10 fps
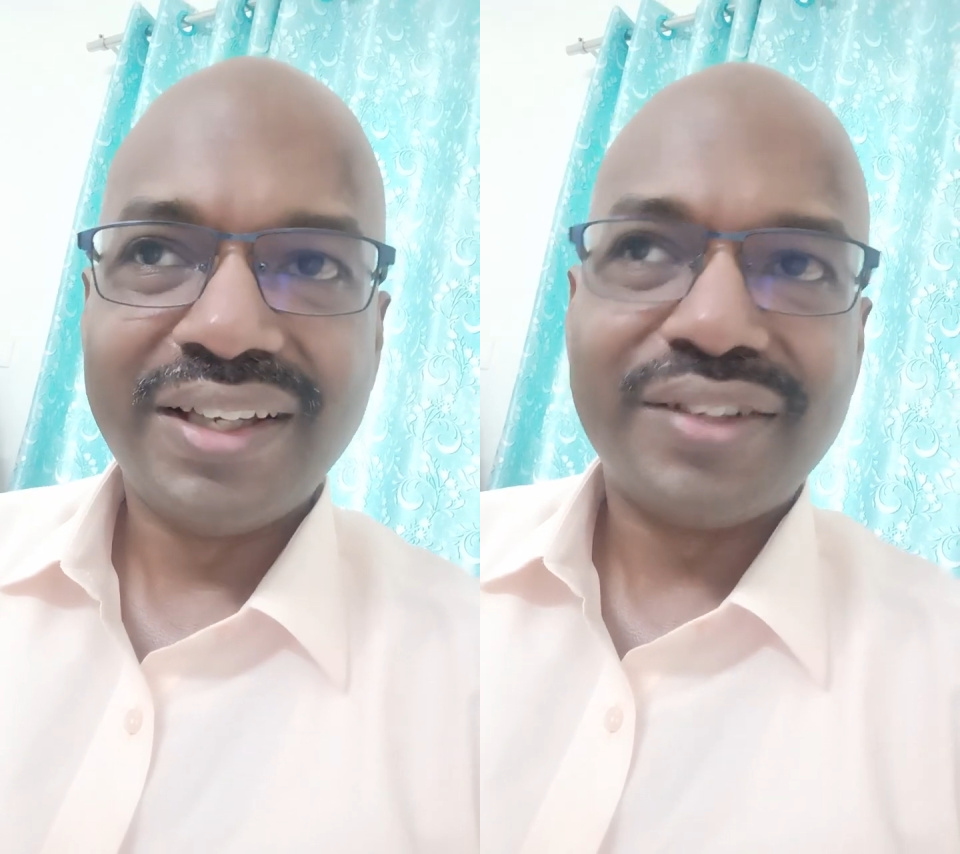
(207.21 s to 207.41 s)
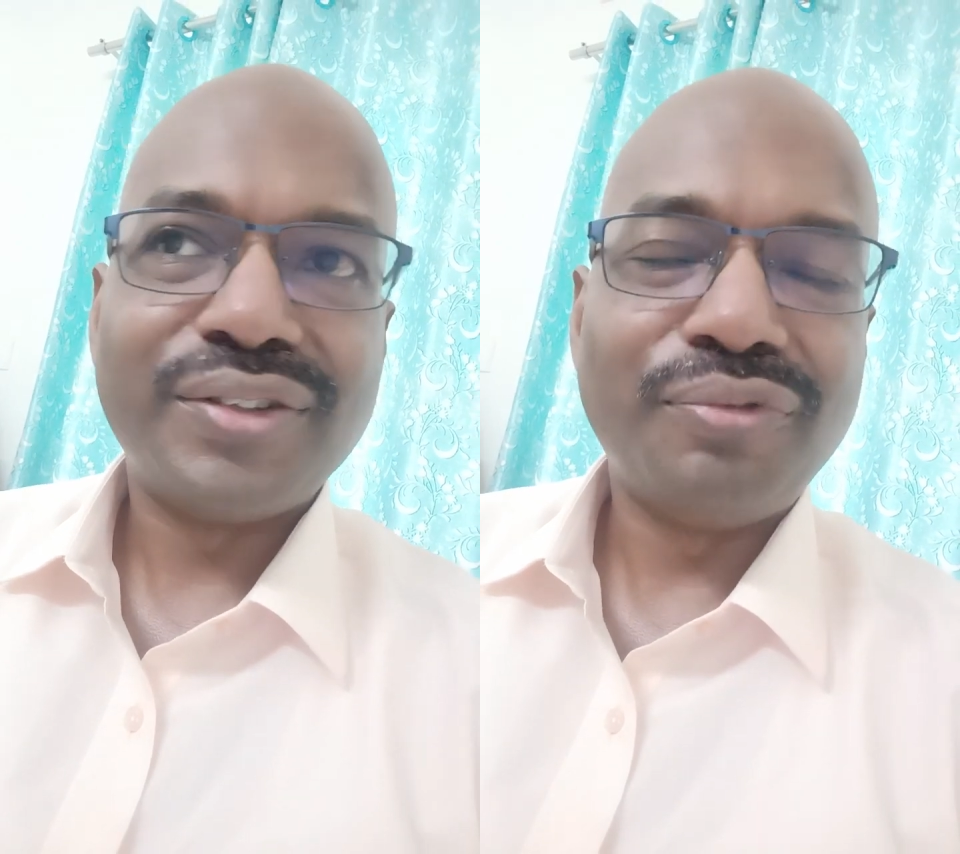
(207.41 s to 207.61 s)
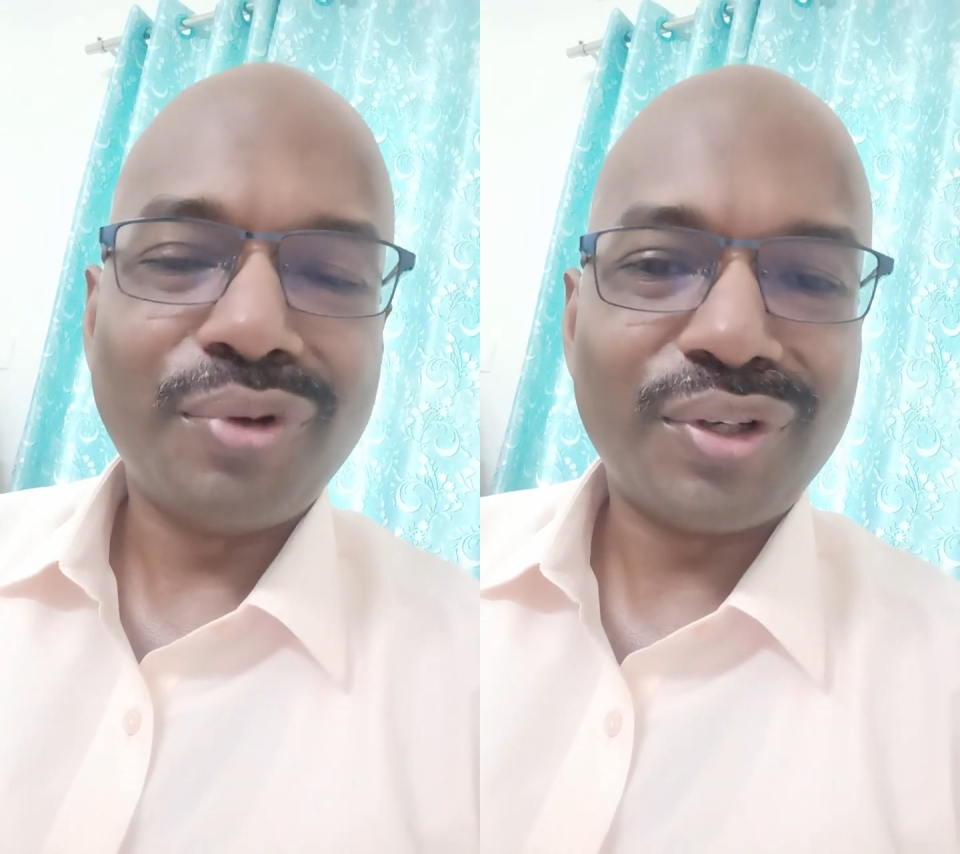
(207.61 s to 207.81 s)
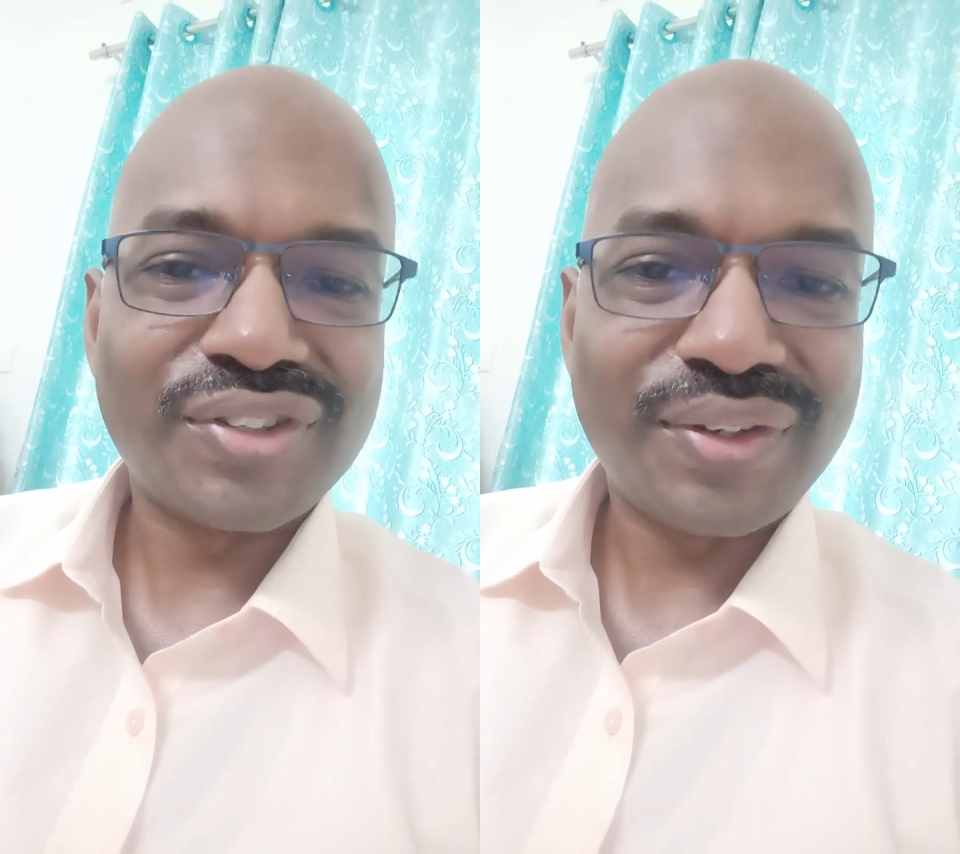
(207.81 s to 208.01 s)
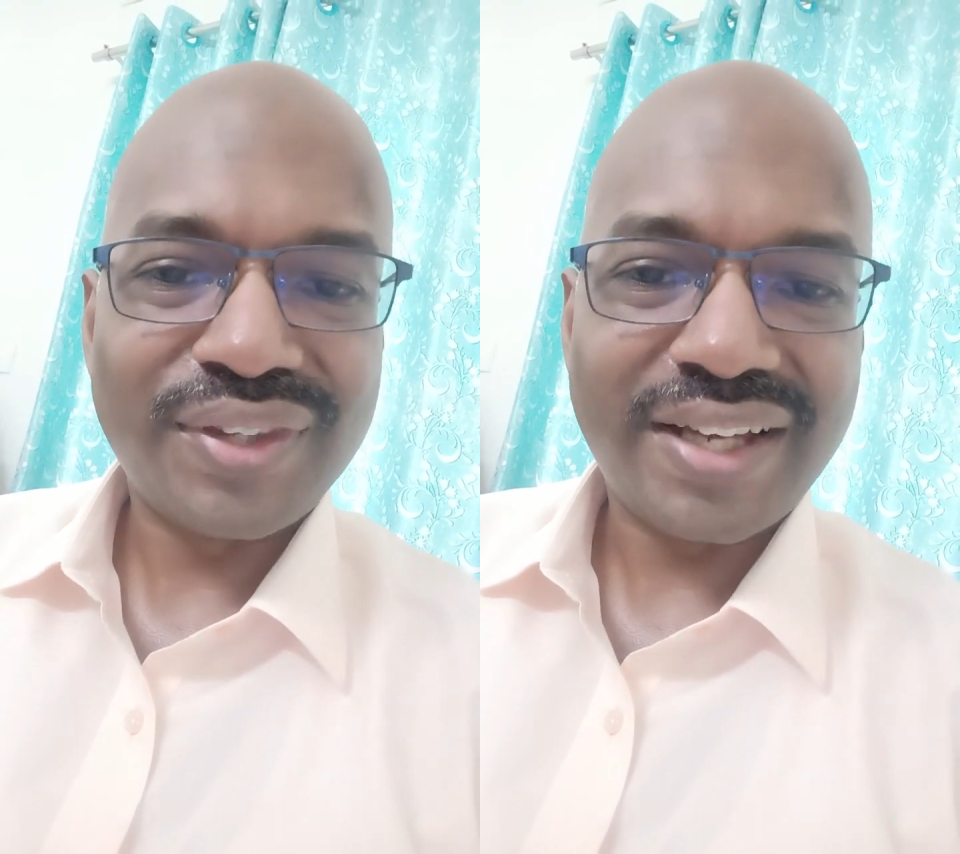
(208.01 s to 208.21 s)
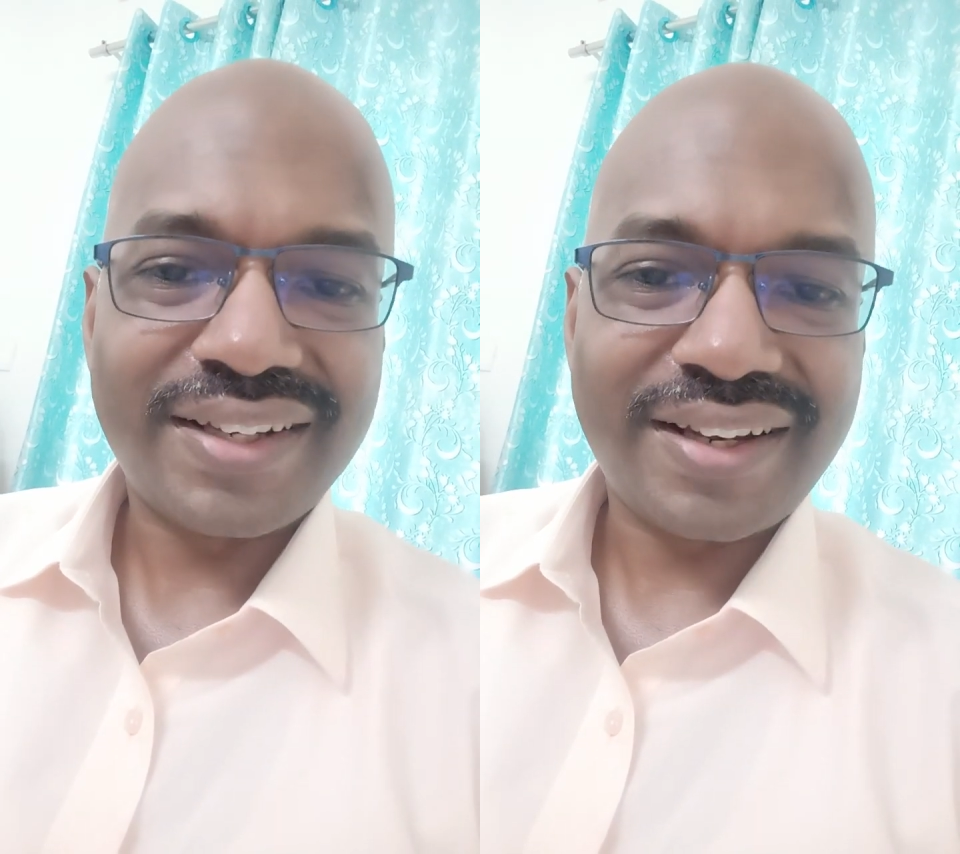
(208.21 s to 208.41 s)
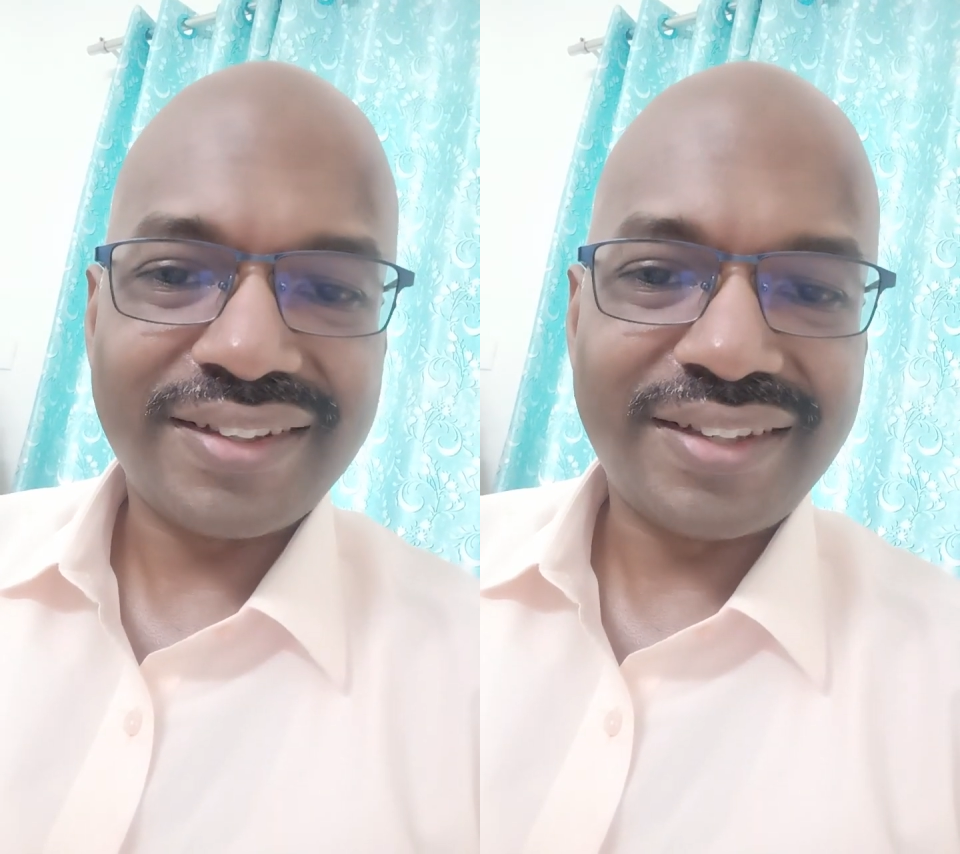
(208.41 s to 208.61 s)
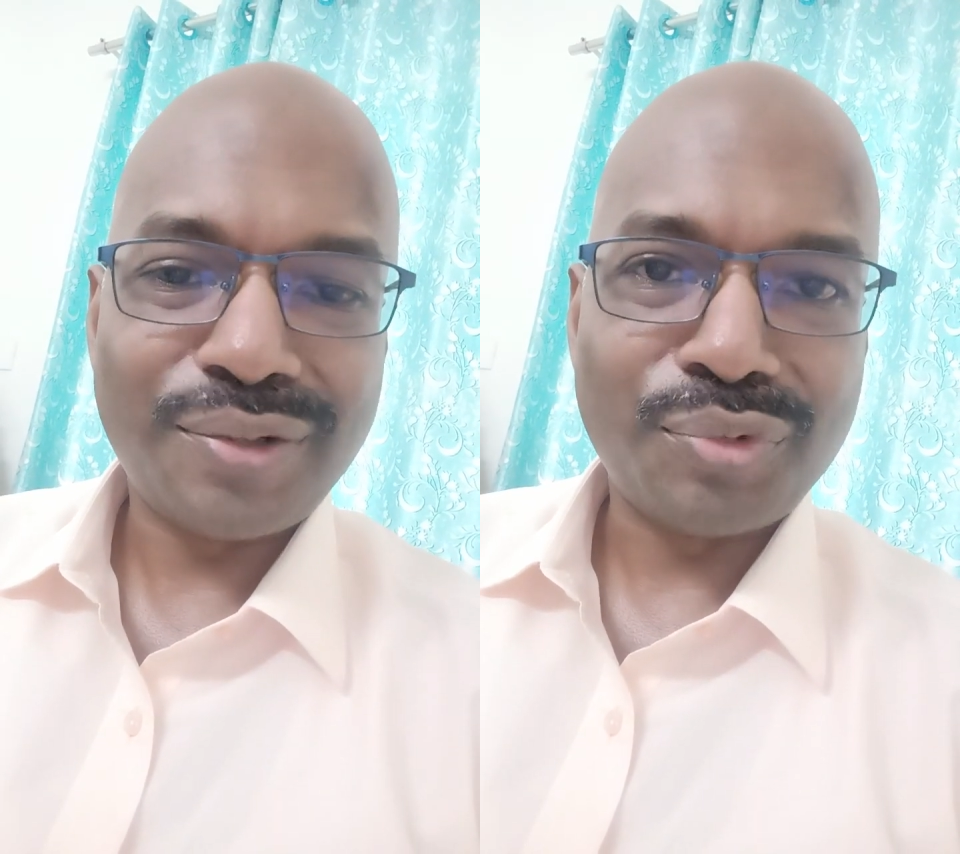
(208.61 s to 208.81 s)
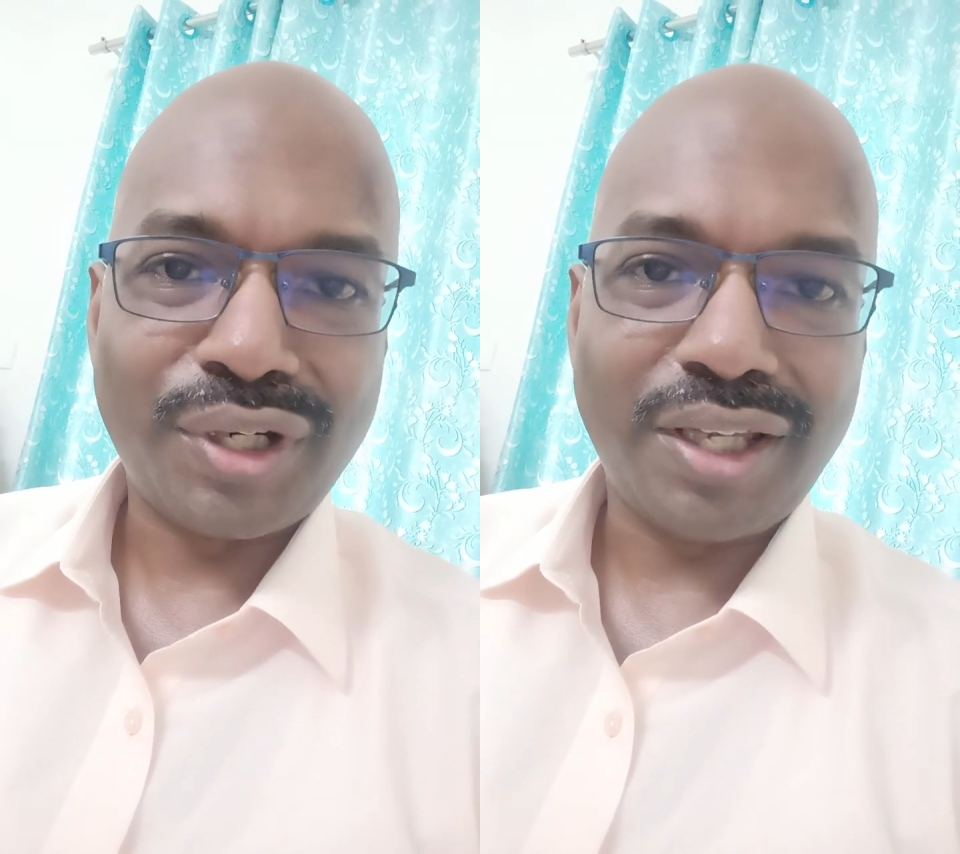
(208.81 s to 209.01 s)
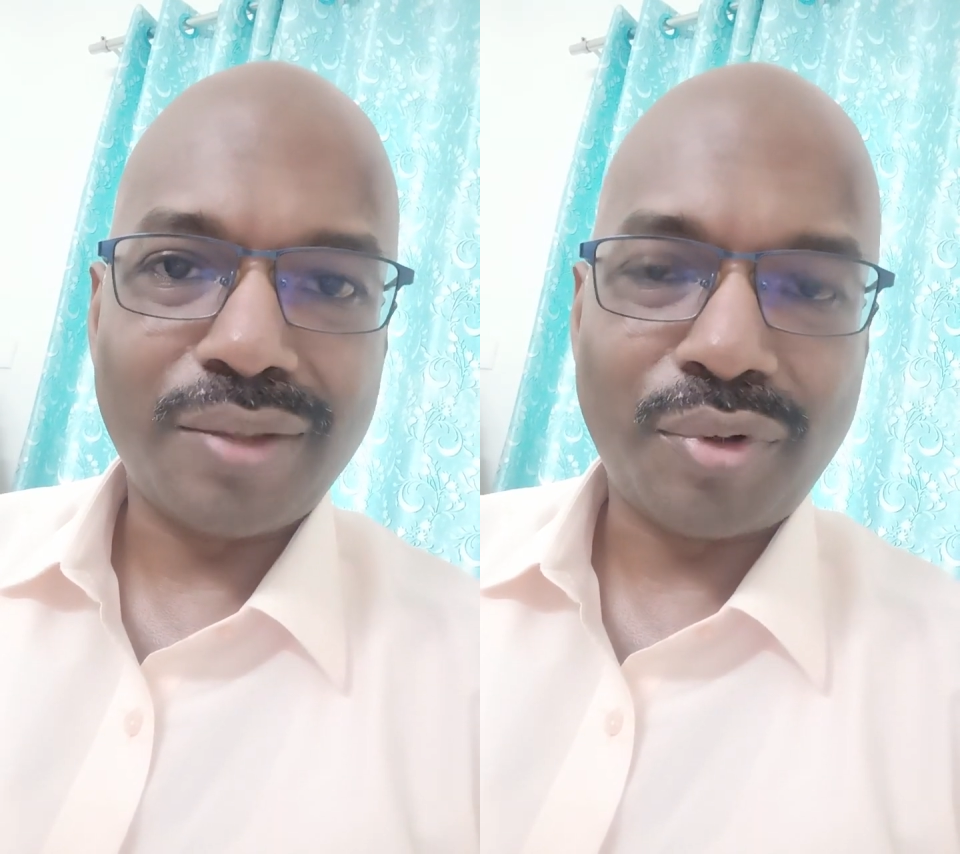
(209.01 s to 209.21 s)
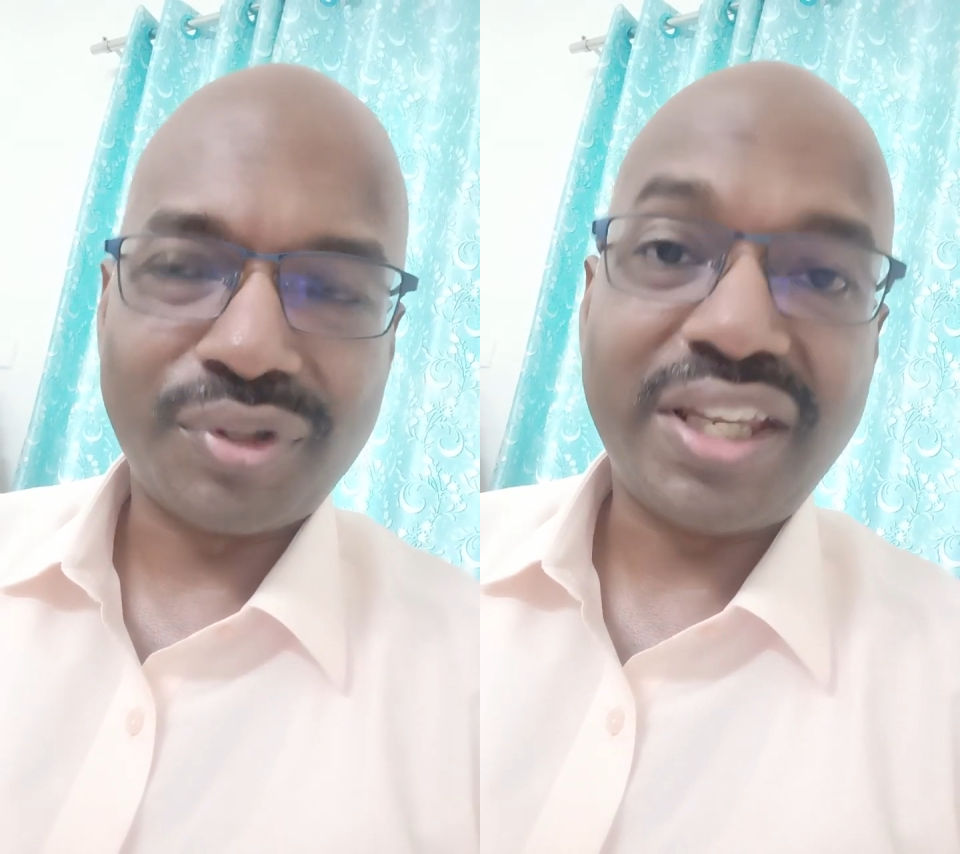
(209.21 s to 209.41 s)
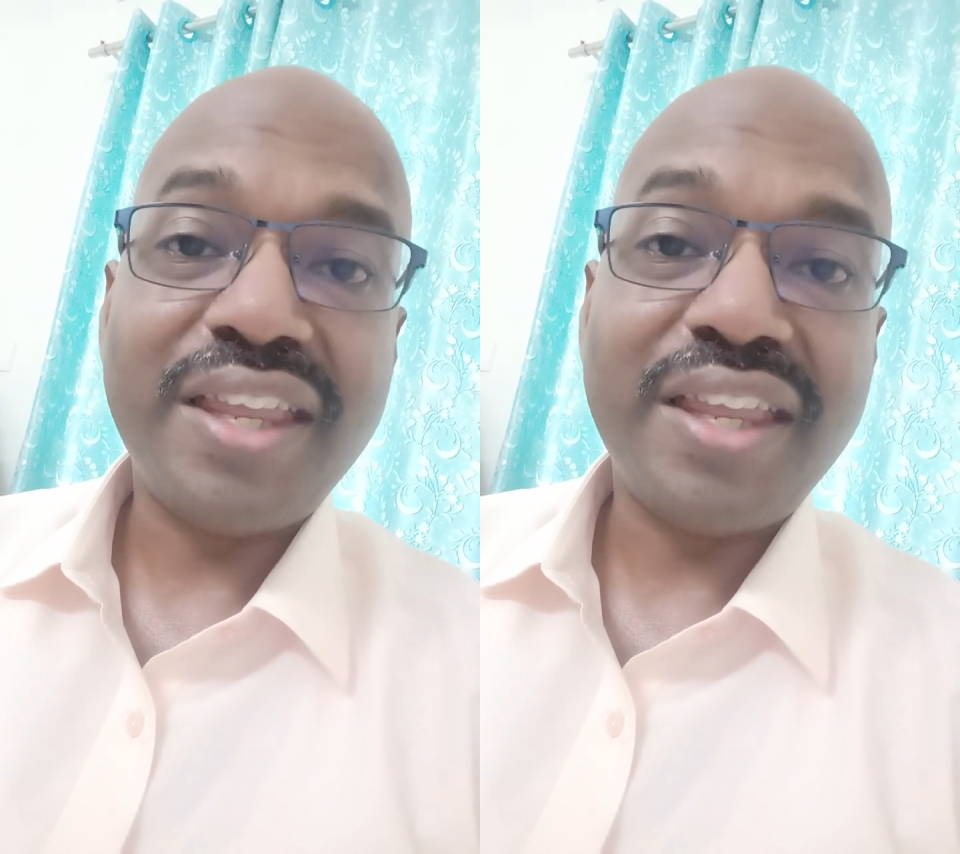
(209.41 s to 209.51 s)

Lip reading: So focus on that rather than worrying about the